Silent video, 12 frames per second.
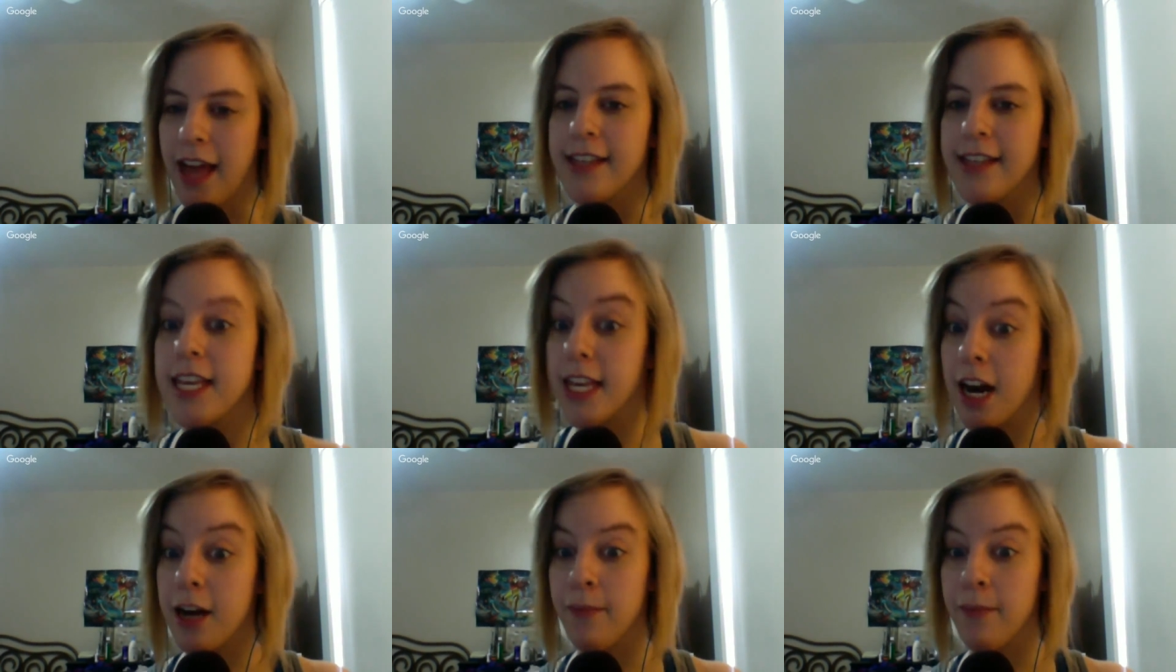as a
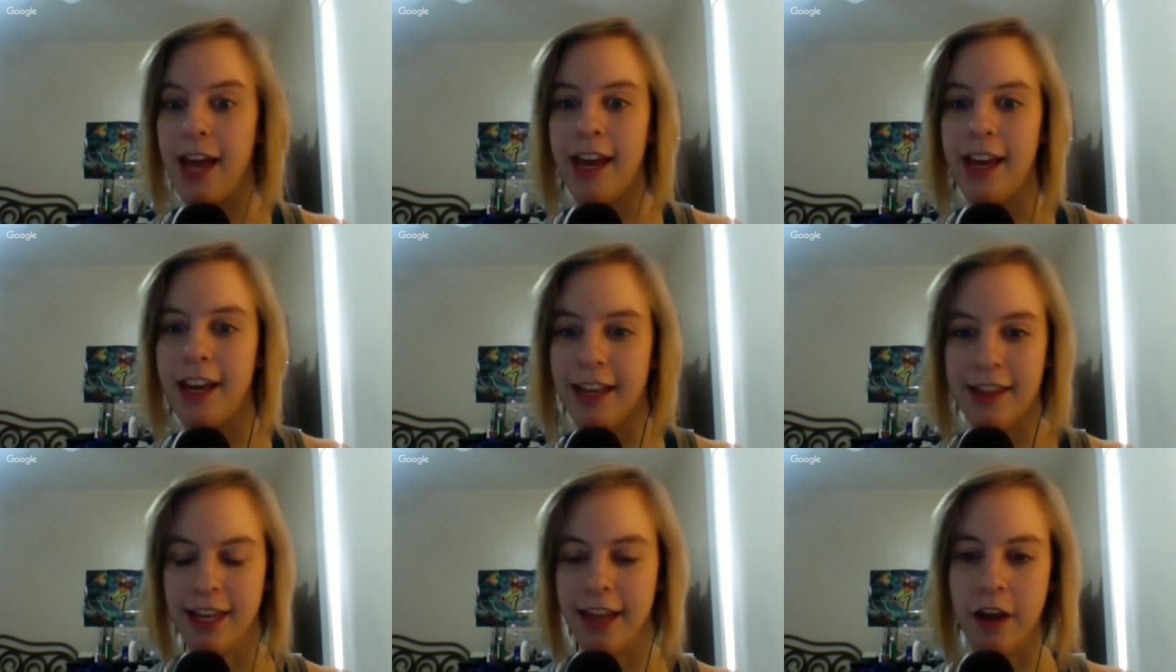young man
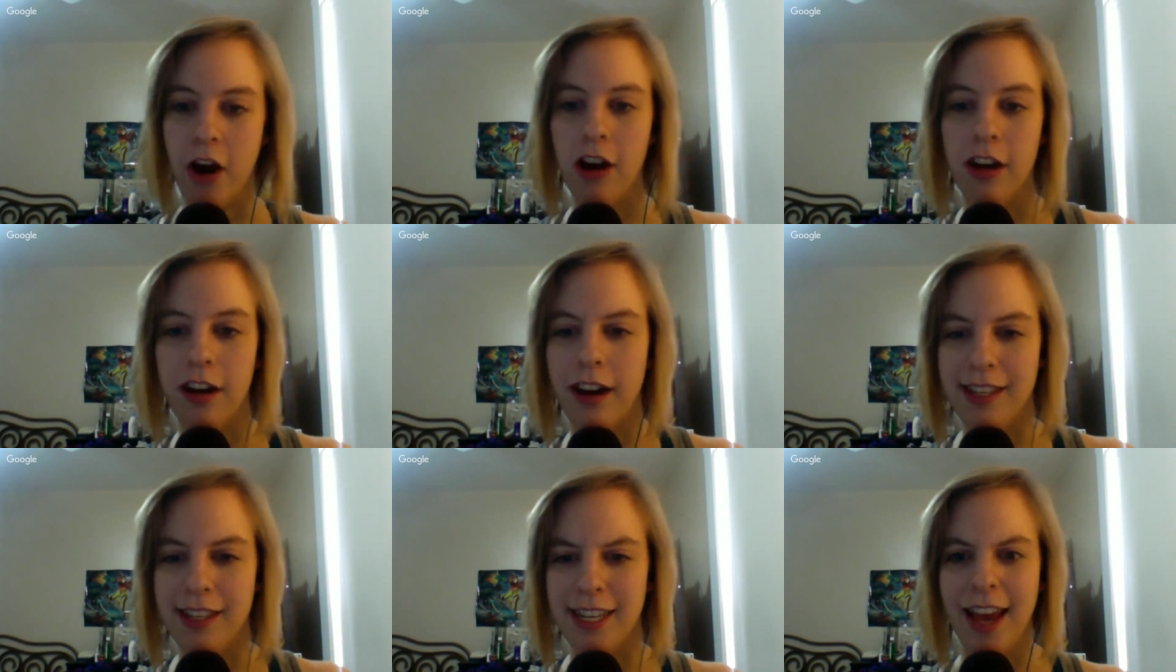had like gone on
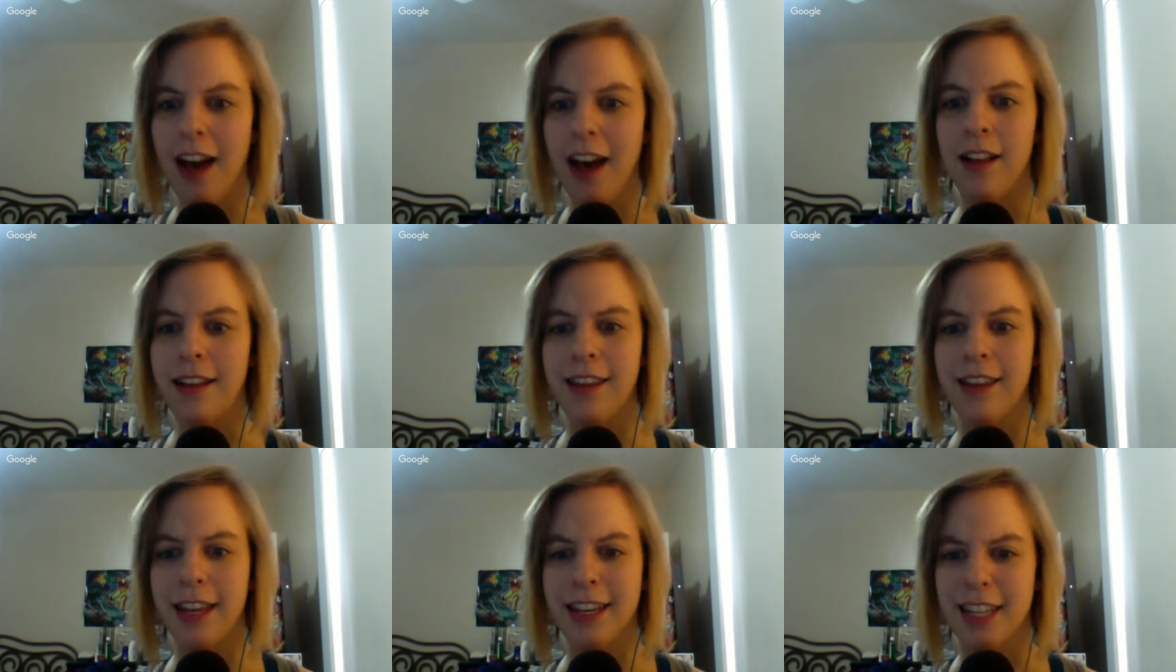SNL and
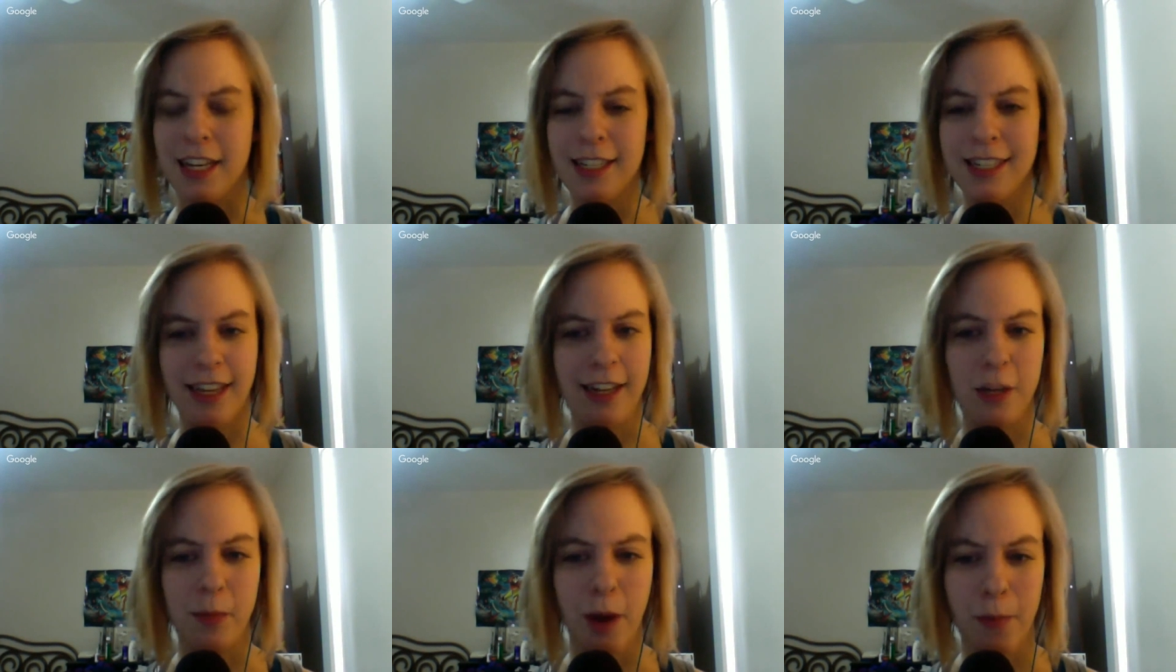like done a sketch
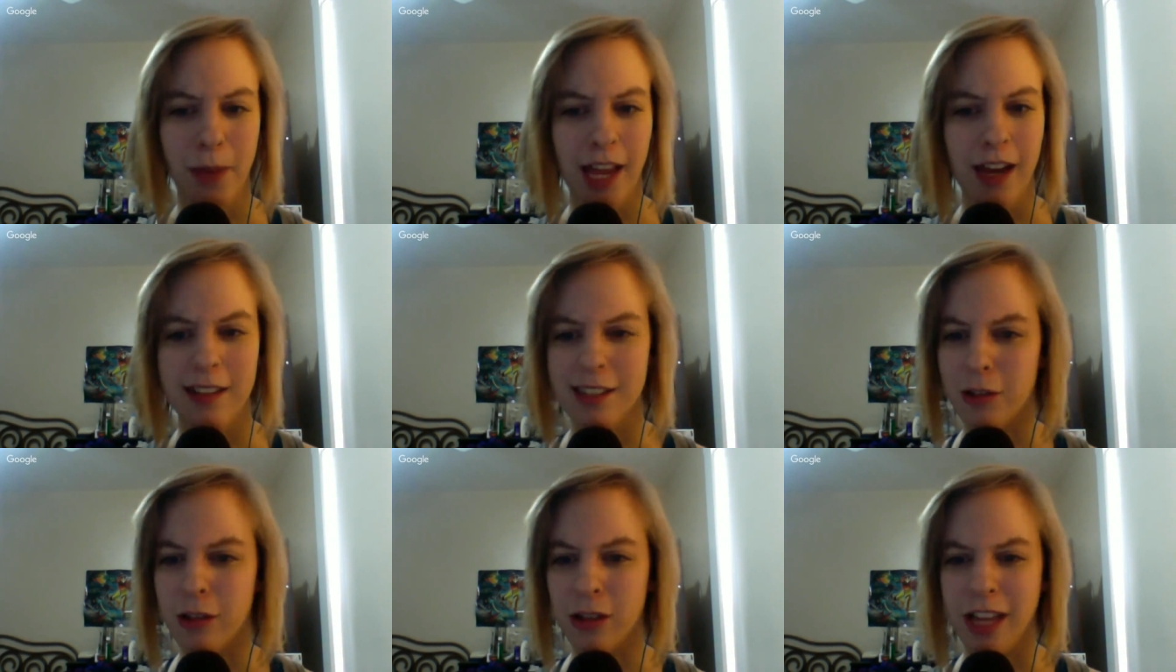about being Han Solo?